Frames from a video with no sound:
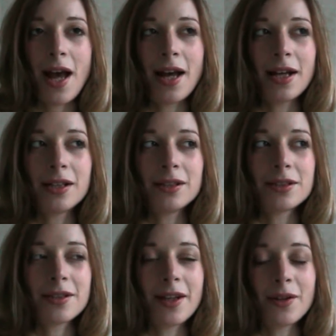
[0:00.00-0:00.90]

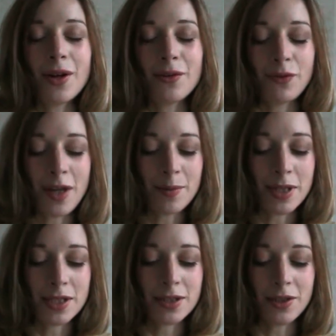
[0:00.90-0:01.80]
and they're quite
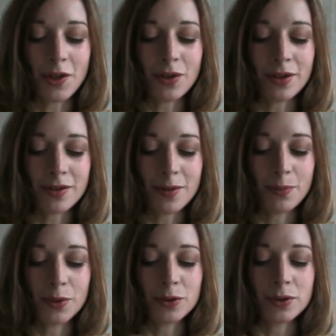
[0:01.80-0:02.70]
famous, known as the
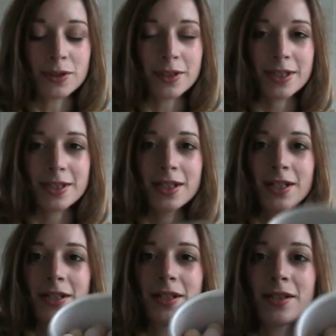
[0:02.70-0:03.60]
balls.
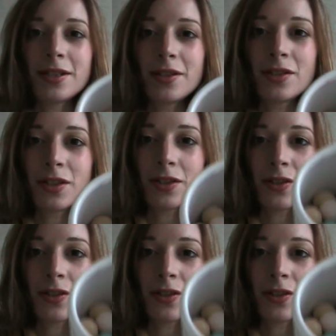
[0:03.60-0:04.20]
This is